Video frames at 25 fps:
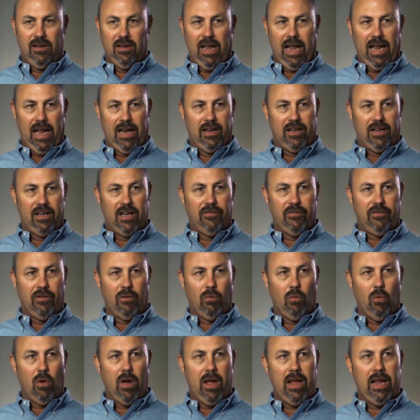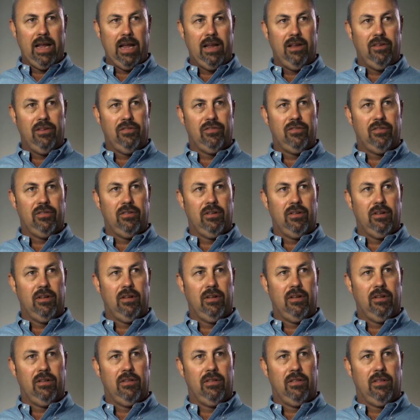at different ways,
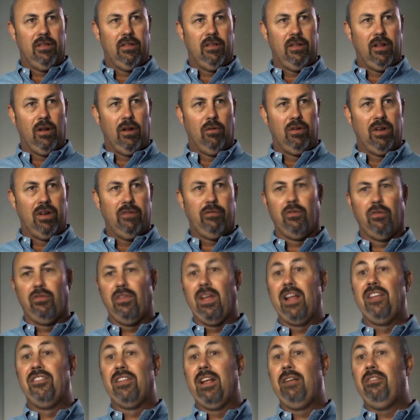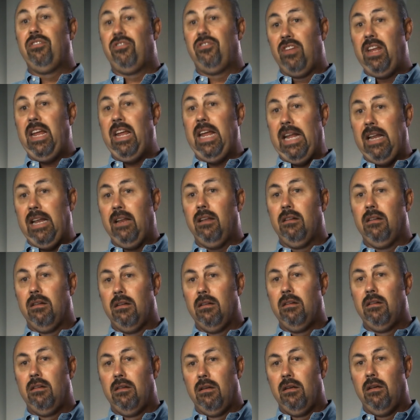you know, different things they've seen
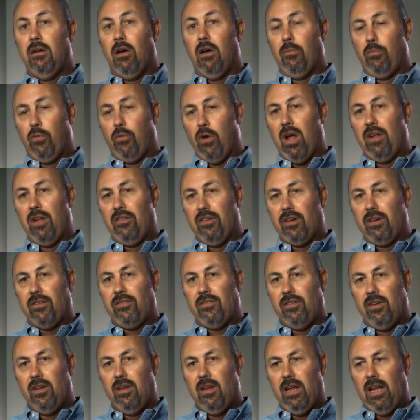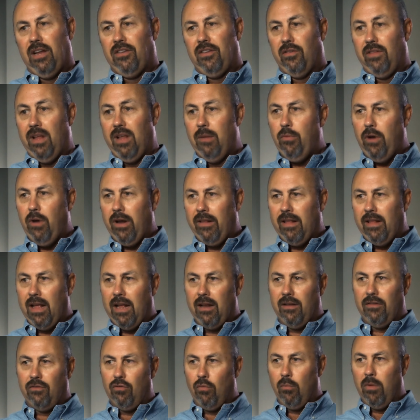on projects. And so they bring
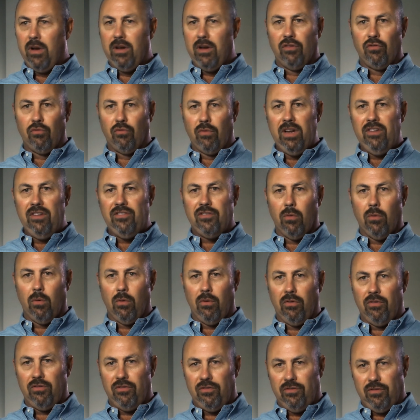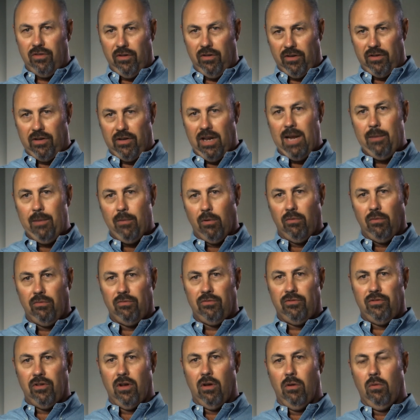that tremendous resource to the table.
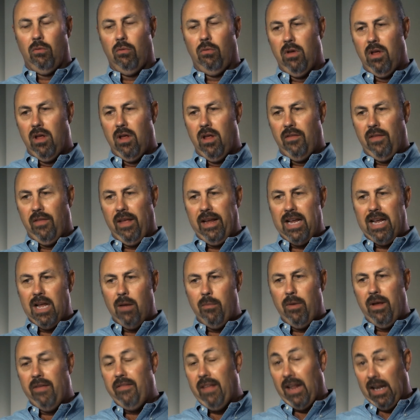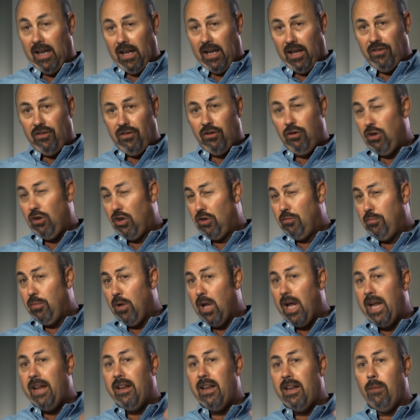So they come in, they listen, you
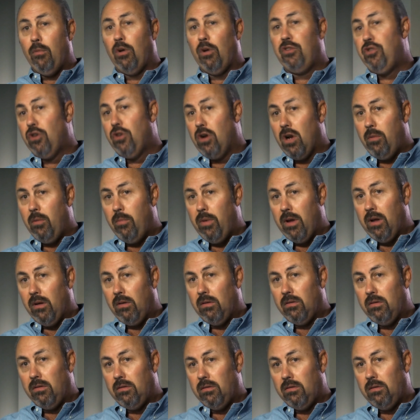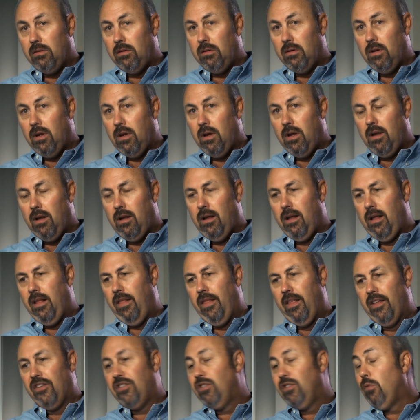explain to them what you're going to build.
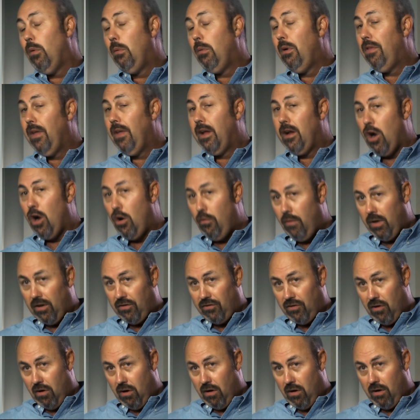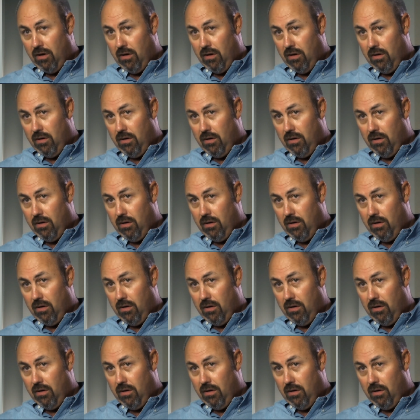This is what we think our risks are.